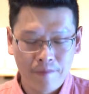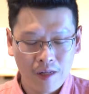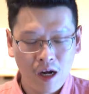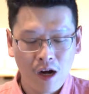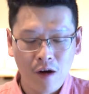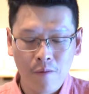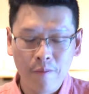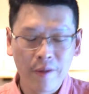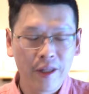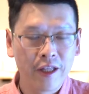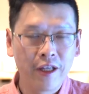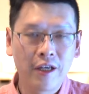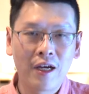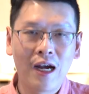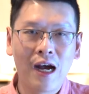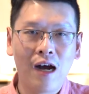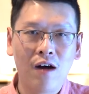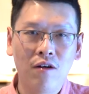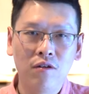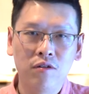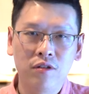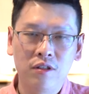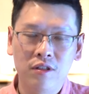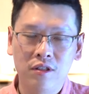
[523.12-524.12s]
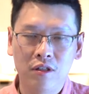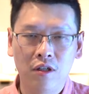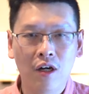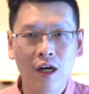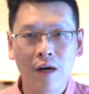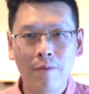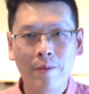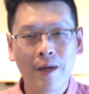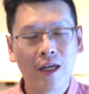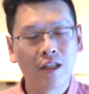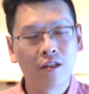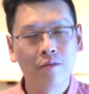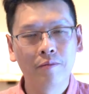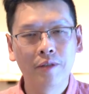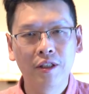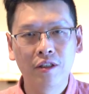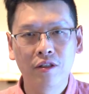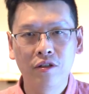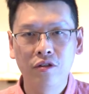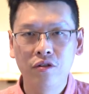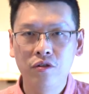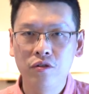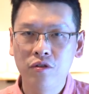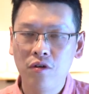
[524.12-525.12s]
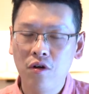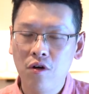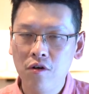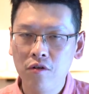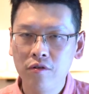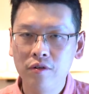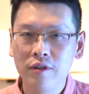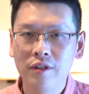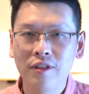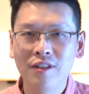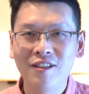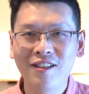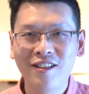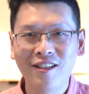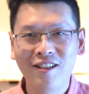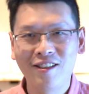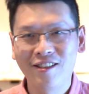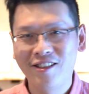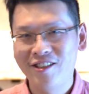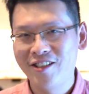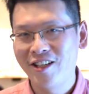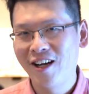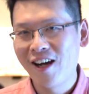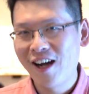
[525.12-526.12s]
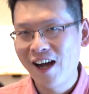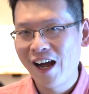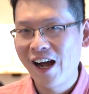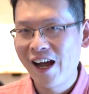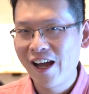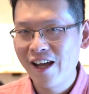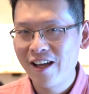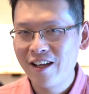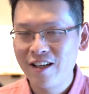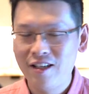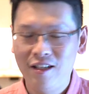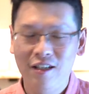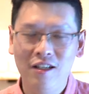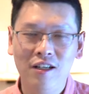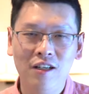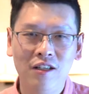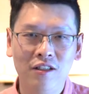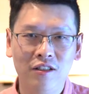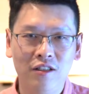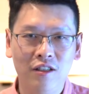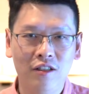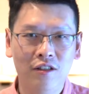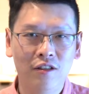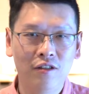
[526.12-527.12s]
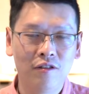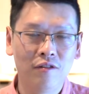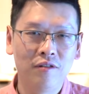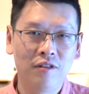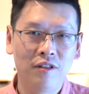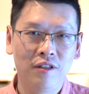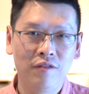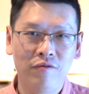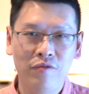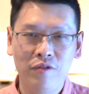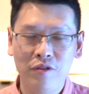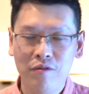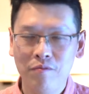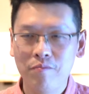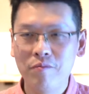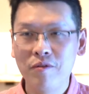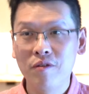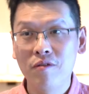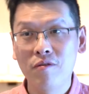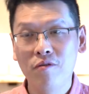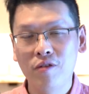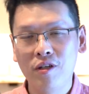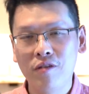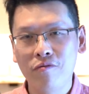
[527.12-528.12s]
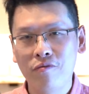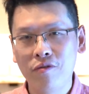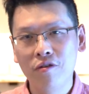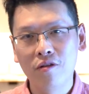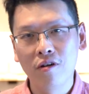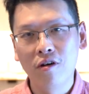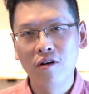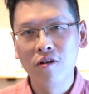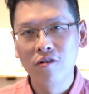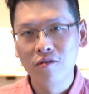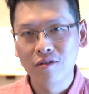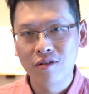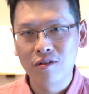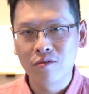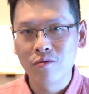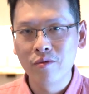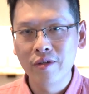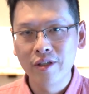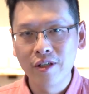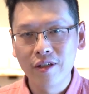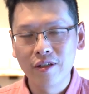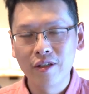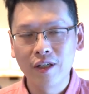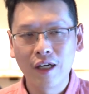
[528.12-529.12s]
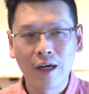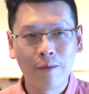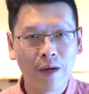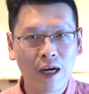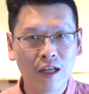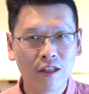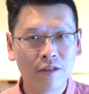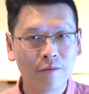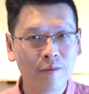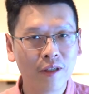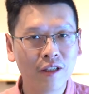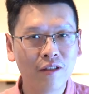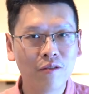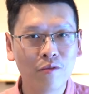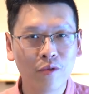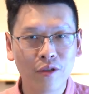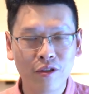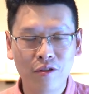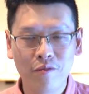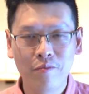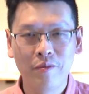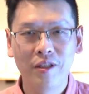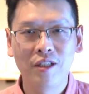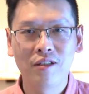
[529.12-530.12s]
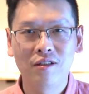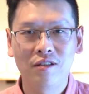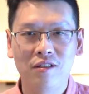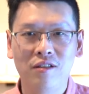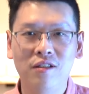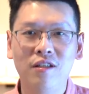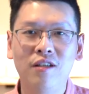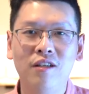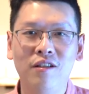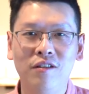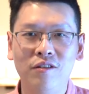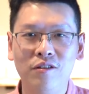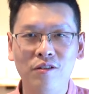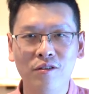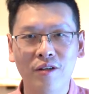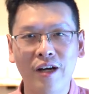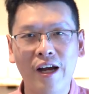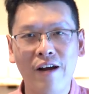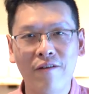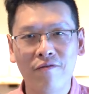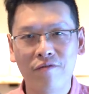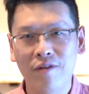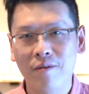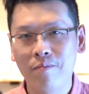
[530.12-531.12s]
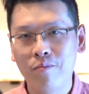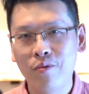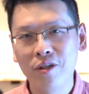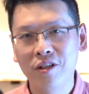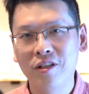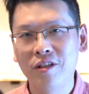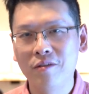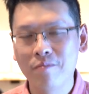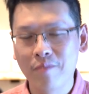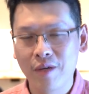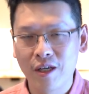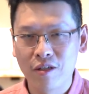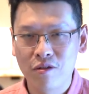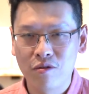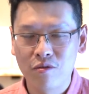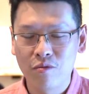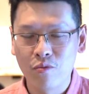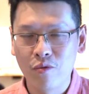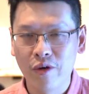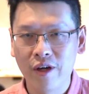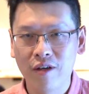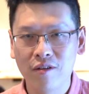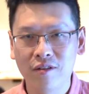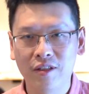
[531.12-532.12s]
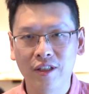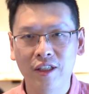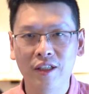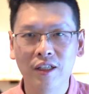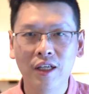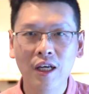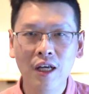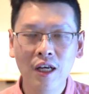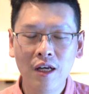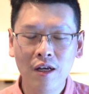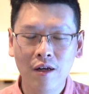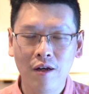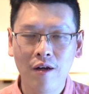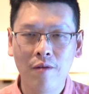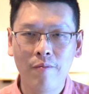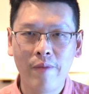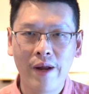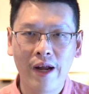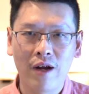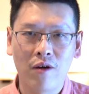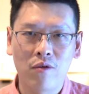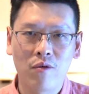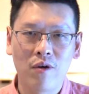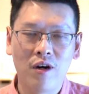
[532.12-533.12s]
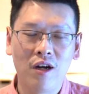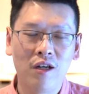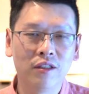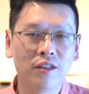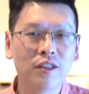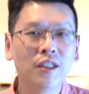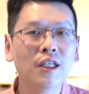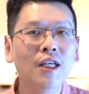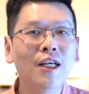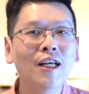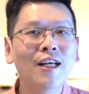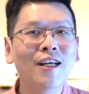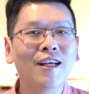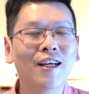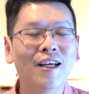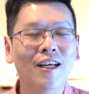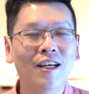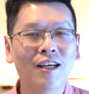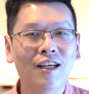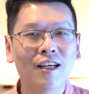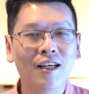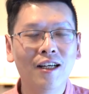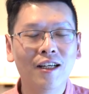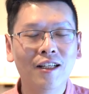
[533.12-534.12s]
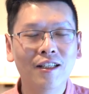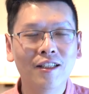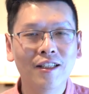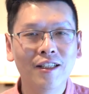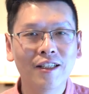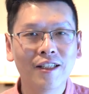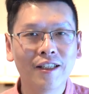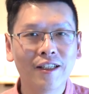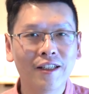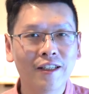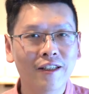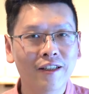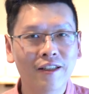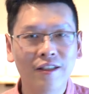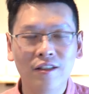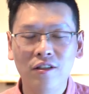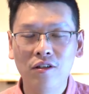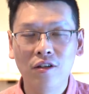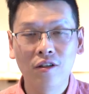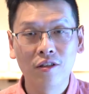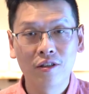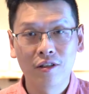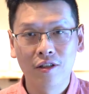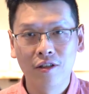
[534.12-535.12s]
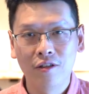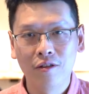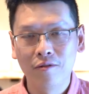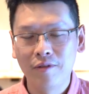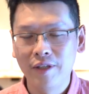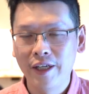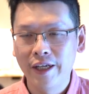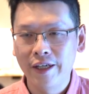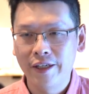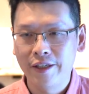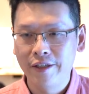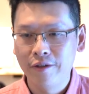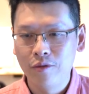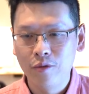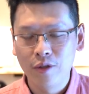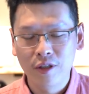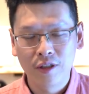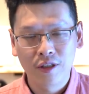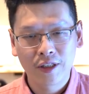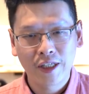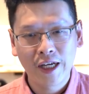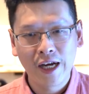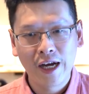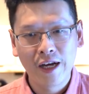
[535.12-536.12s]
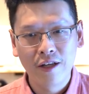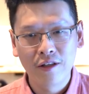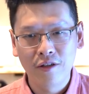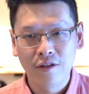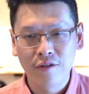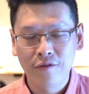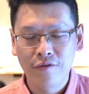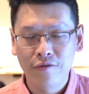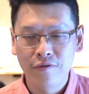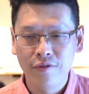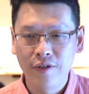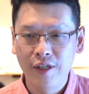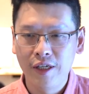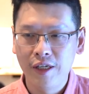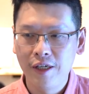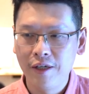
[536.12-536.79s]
how many house or apartment you own in Shanghai. So if you own 3 apartments, which means you have a pretty much wealthy background, and also like what kind of